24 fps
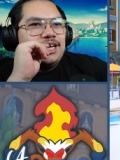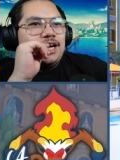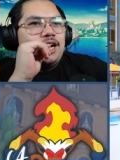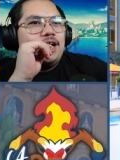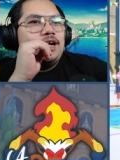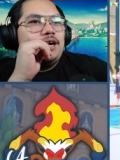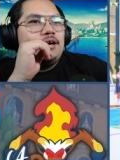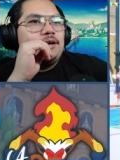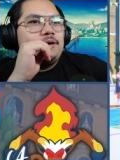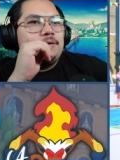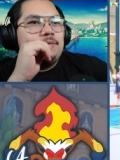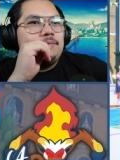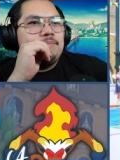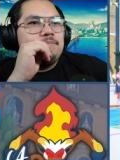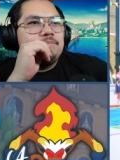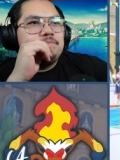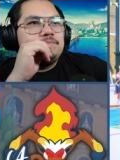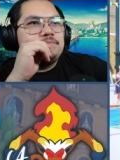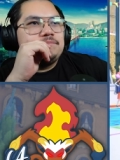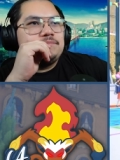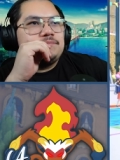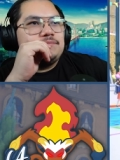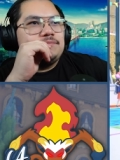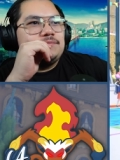uh,
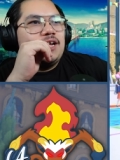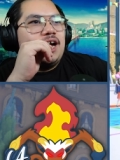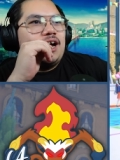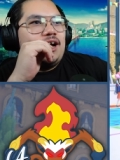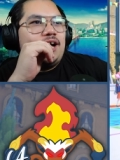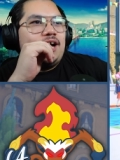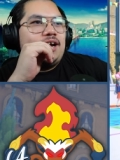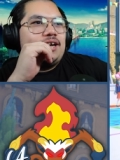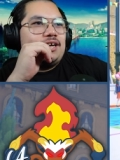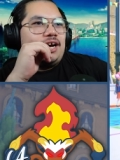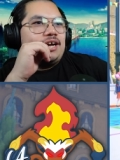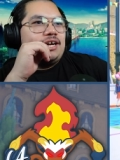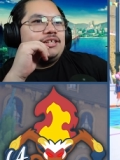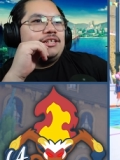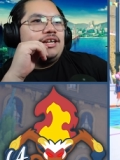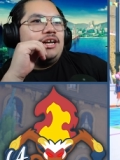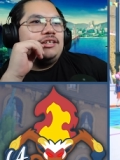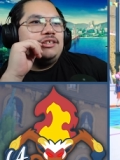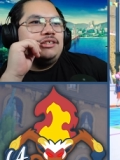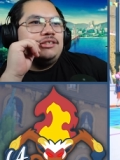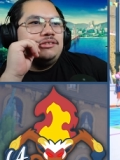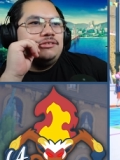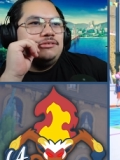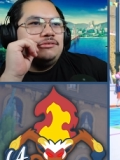no, nah, I, I
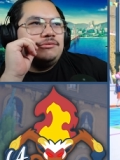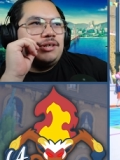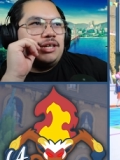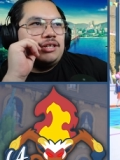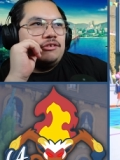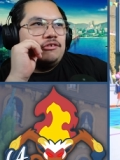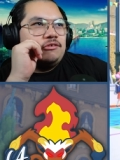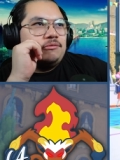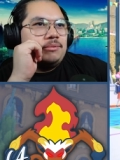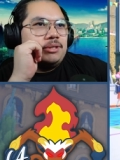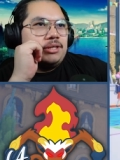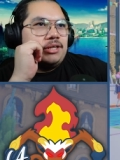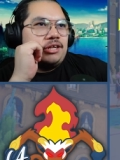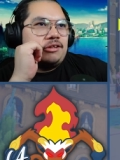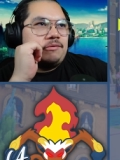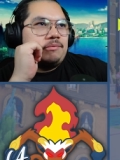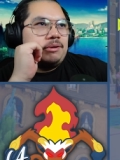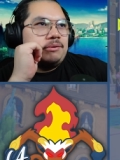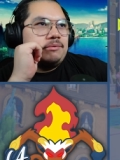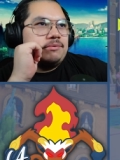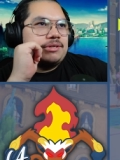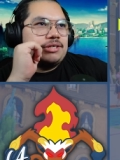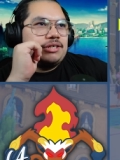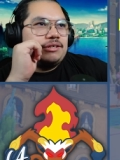I knew I knew what my next
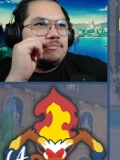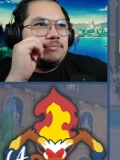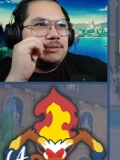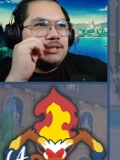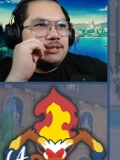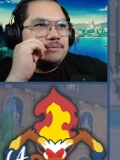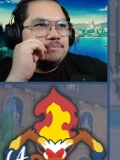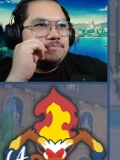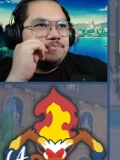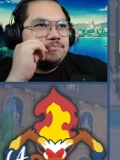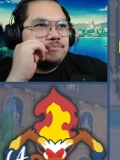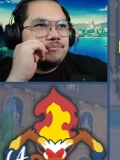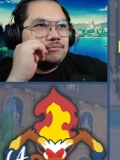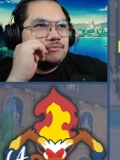play was gonna be.